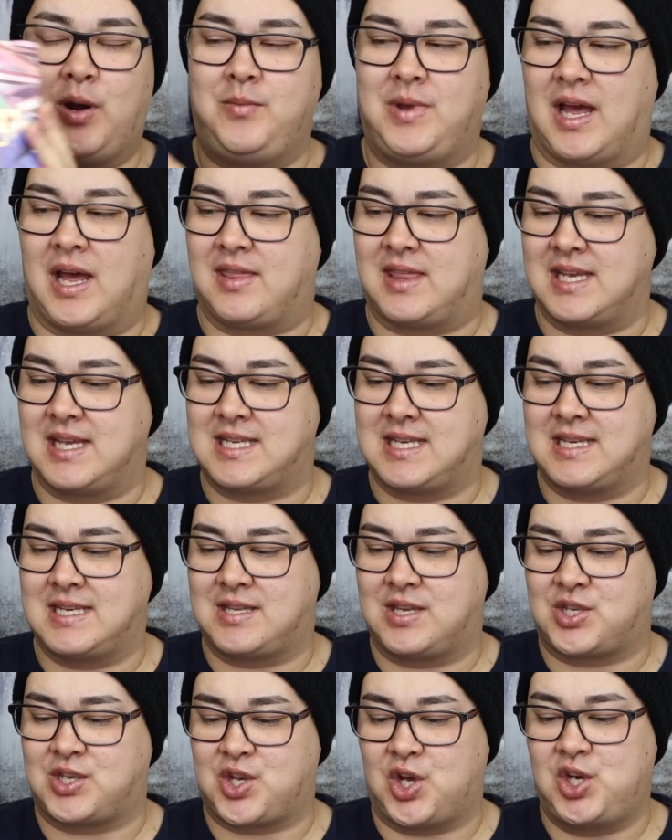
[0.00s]
Now this is the
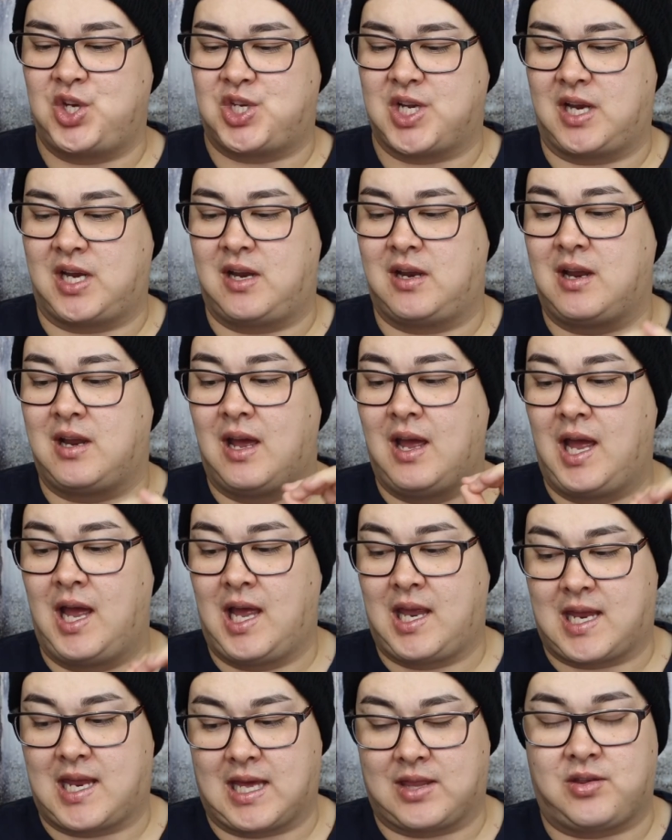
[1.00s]
So Jaded
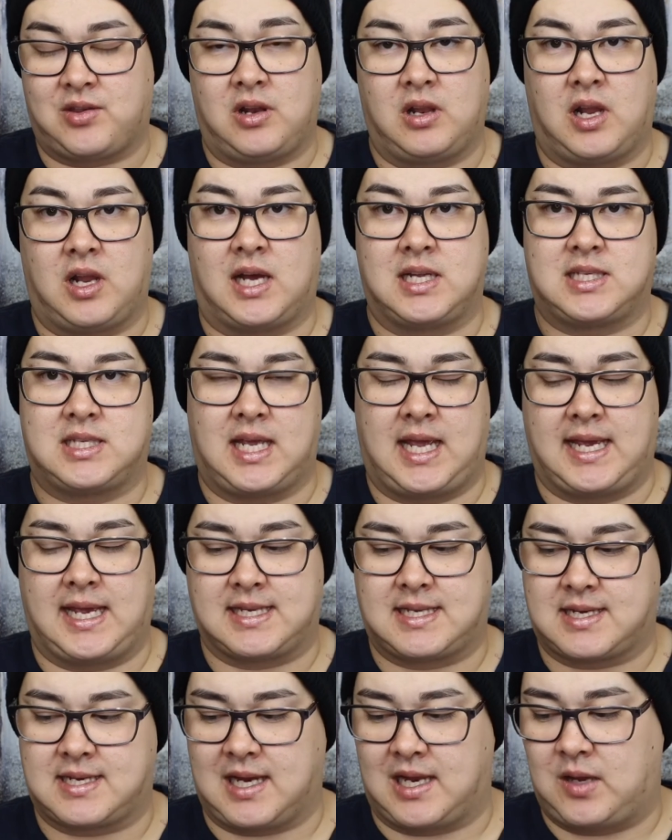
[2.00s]
Kathleen Light X
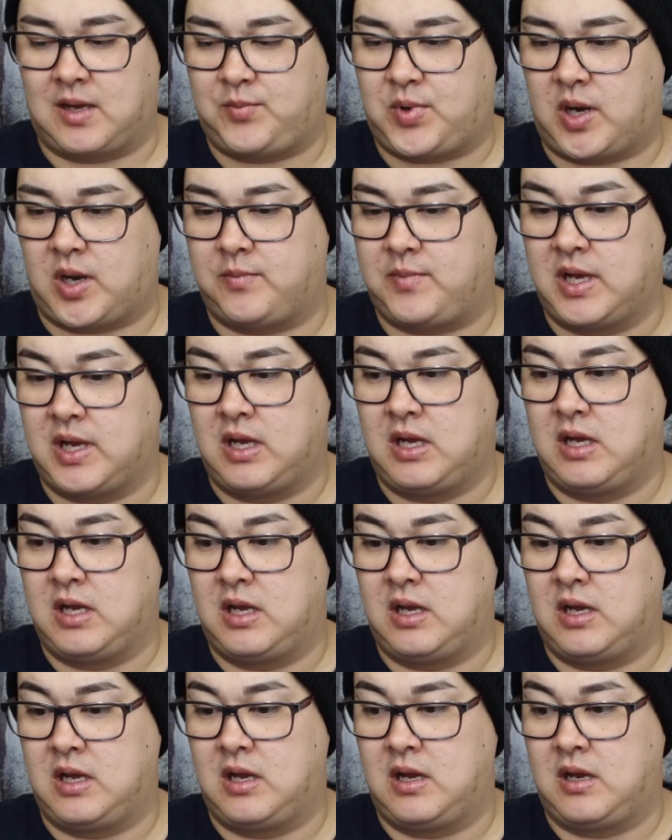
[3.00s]
Colourpop
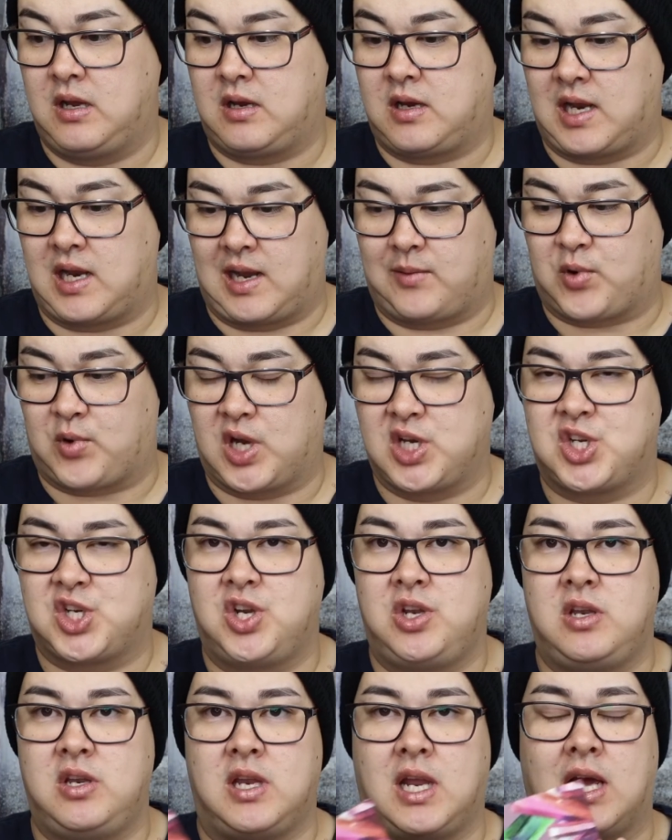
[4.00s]
collaboration.
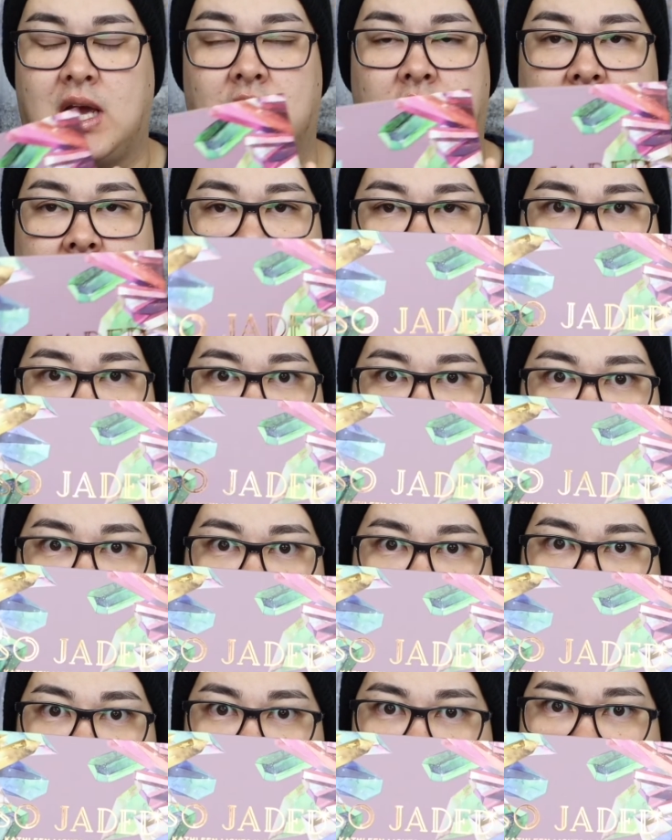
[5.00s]
Now Kathleen Light
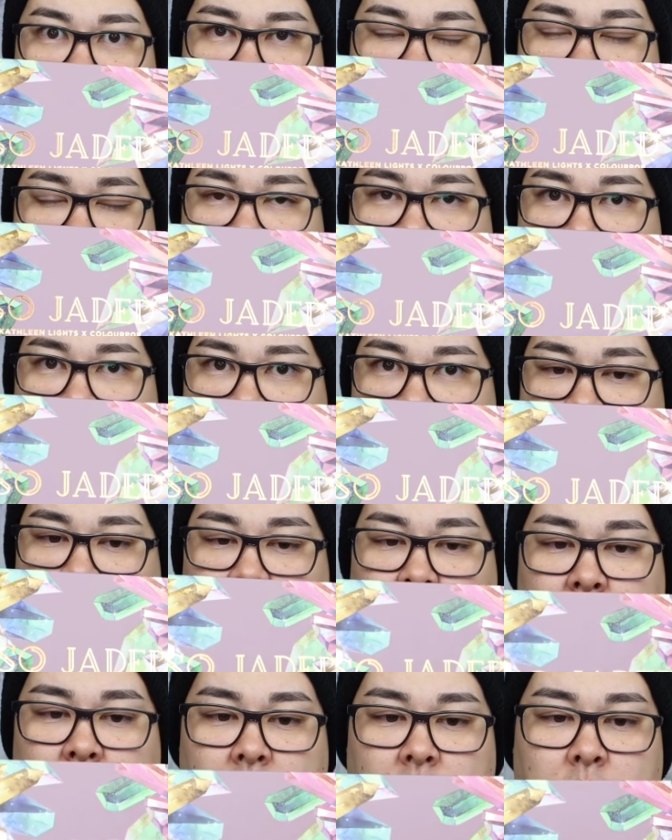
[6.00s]
has done a
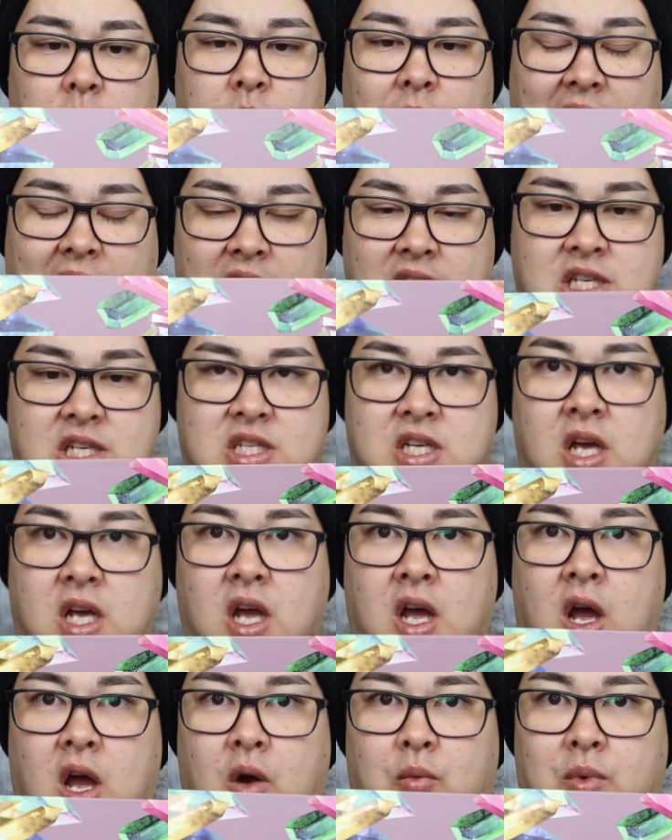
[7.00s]
few palettes
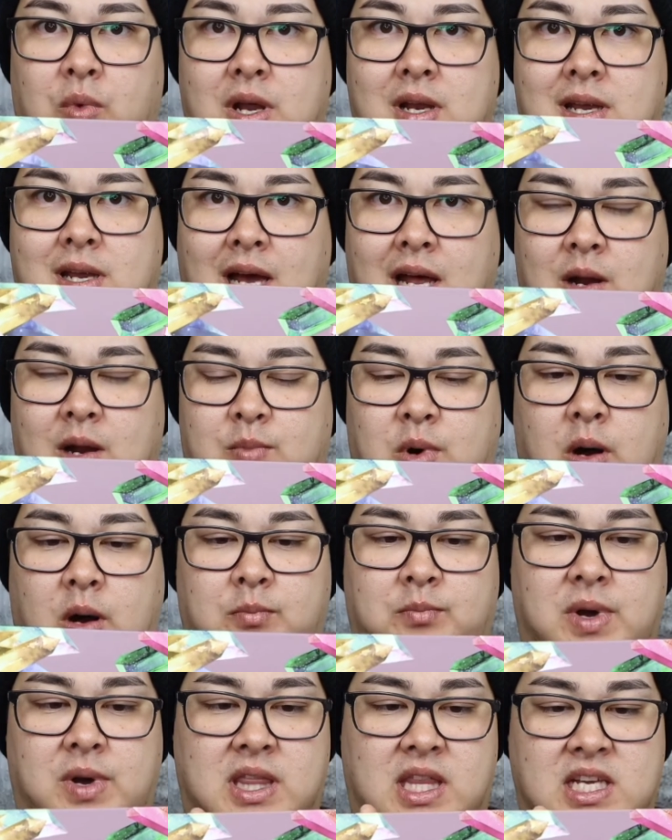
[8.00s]
with Colourpop,
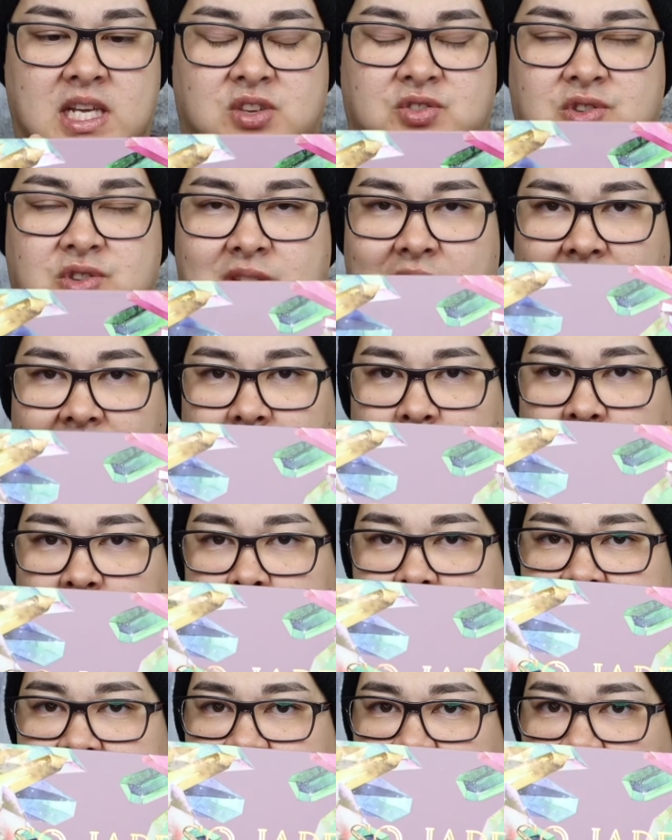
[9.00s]
but this was
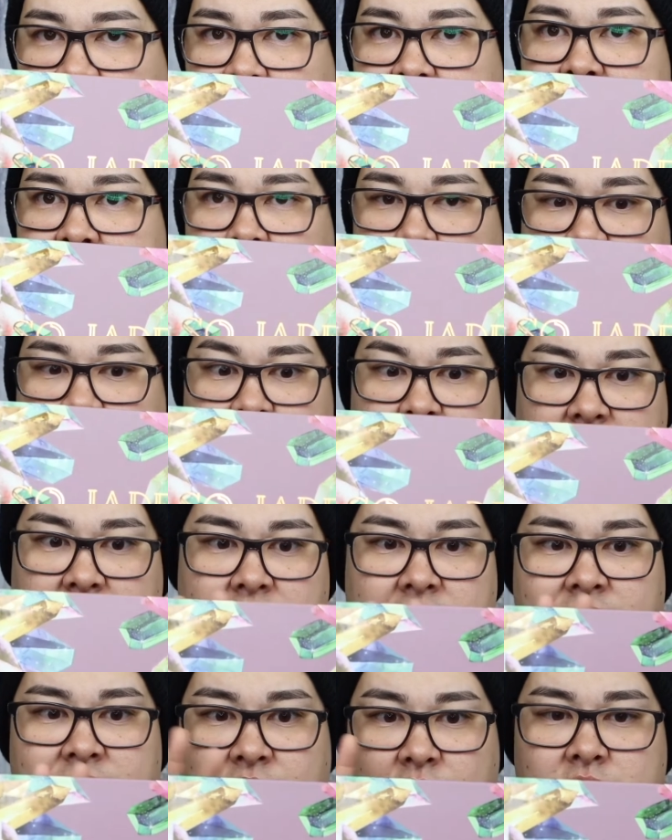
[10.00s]
Colourpop's first big
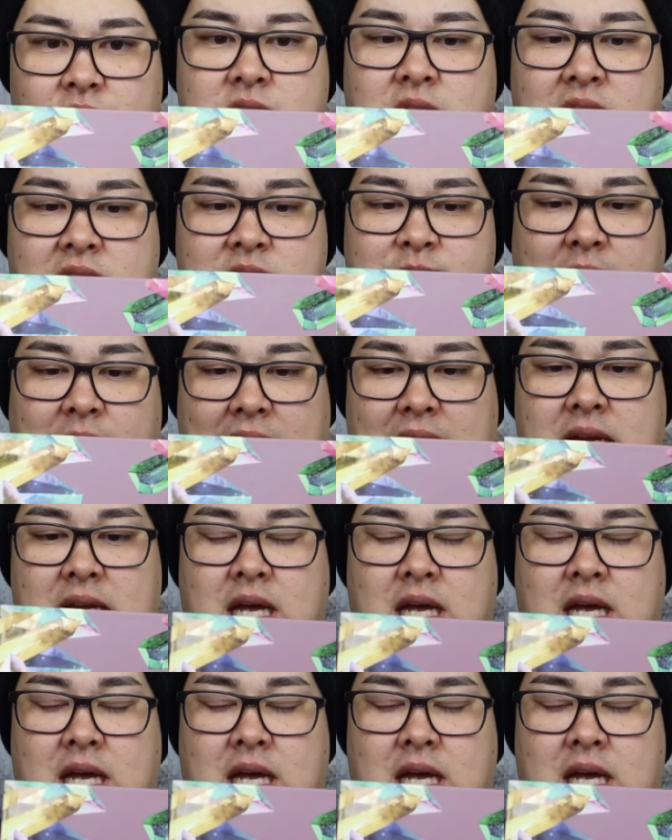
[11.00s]
full-size palette.